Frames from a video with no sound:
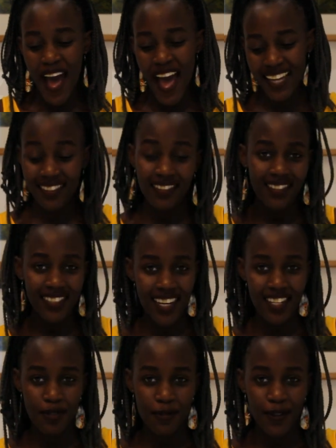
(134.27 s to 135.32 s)
And
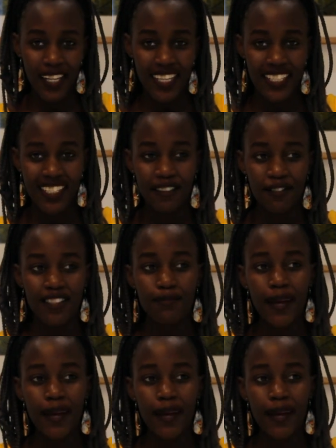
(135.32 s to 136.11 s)
Chinese people like gifts.